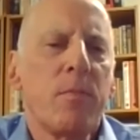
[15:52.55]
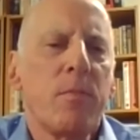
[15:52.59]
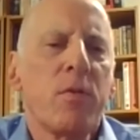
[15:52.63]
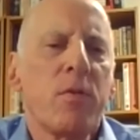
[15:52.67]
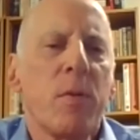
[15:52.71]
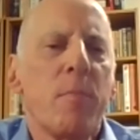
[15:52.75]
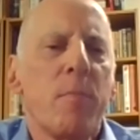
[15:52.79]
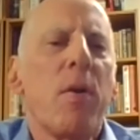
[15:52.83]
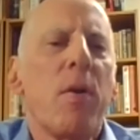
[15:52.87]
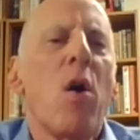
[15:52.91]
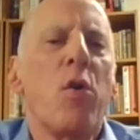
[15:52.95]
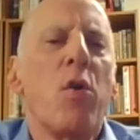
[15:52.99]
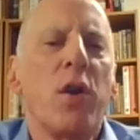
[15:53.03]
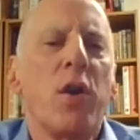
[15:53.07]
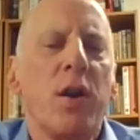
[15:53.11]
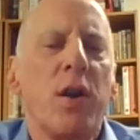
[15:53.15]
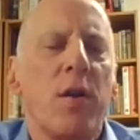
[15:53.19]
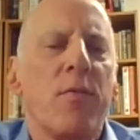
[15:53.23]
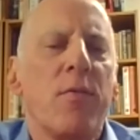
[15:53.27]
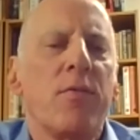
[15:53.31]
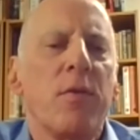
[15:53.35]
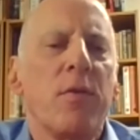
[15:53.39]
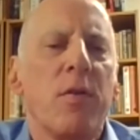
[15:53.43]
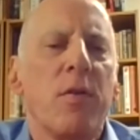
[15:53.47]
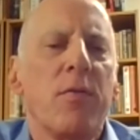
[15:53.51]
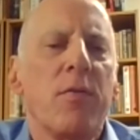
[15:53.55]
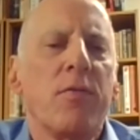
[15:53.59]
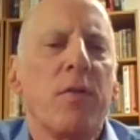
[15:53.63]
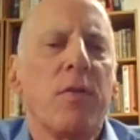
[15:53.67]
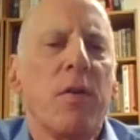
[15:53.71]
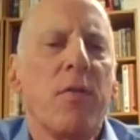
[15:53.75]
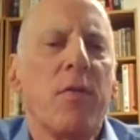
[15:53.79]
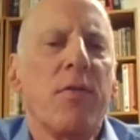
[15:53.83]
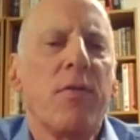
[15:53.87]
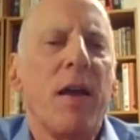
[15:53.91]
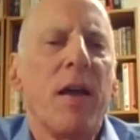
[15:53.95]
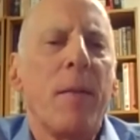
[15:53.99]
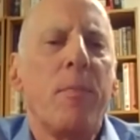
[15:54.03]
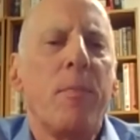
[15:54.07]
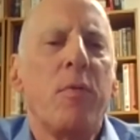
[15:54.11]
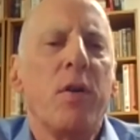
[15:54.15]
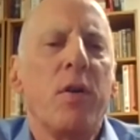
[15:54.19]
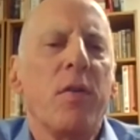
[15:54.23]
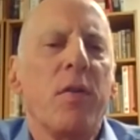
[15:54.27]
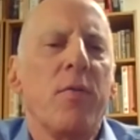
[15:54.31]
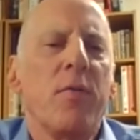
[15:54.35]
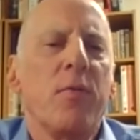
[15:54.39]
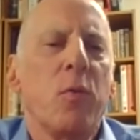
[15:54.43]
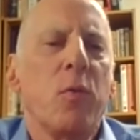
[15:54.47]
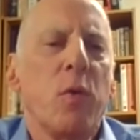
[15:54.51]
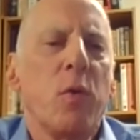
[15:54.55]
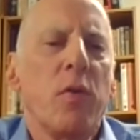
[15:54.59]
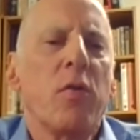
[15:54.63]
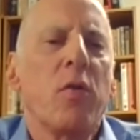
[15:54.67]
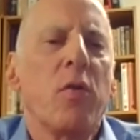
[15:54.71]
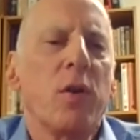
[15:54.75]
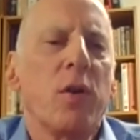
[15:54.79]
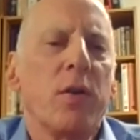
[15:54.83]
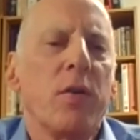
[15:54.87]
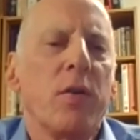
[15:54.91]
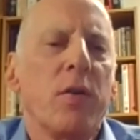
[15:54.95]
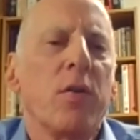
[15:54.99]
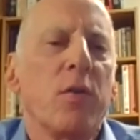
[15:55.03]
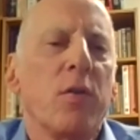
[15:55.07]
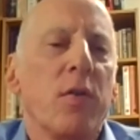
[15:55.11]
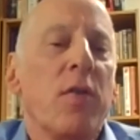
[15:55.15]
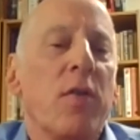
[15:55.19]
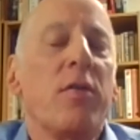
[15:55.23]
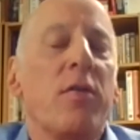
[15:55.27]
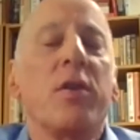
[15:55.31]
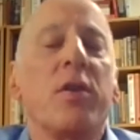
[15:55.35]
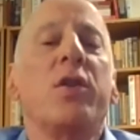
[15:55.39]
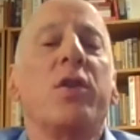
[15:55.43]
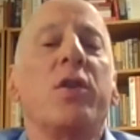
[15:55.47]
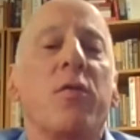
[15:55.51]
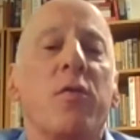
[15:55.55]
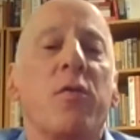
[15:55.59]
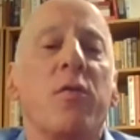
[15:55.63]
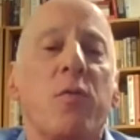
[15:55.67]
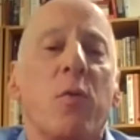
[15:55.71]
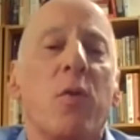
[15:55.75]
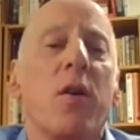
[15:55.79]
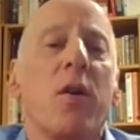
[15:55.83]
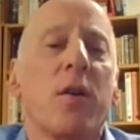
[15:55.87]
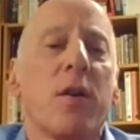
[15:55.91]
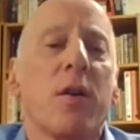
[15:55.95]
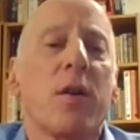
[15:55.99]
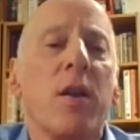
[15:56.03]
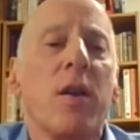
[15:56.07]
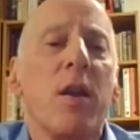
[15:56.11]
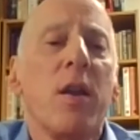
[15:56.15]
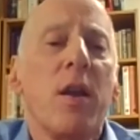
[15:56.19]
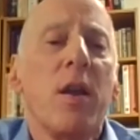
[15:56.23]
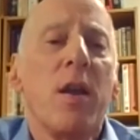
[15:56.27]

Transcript: component of that brief was on this issue of work,